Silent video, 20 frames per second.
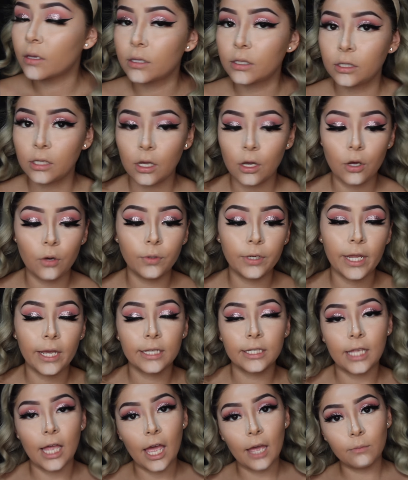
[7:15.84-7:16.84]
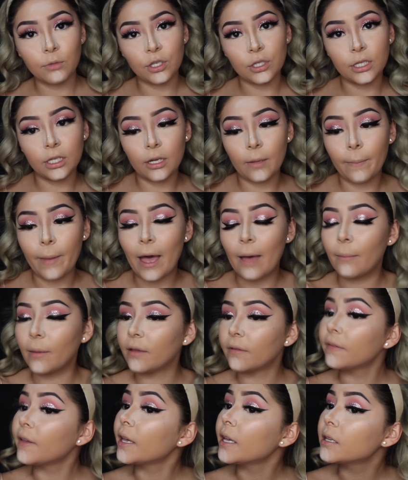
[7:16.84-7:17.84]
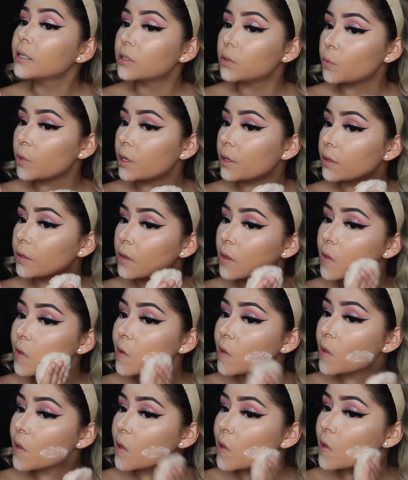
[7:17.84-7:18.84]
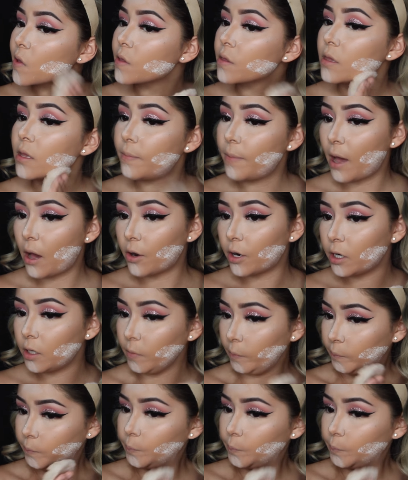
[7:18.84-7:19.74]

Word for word: So next I'm just going to pat my face with the powder.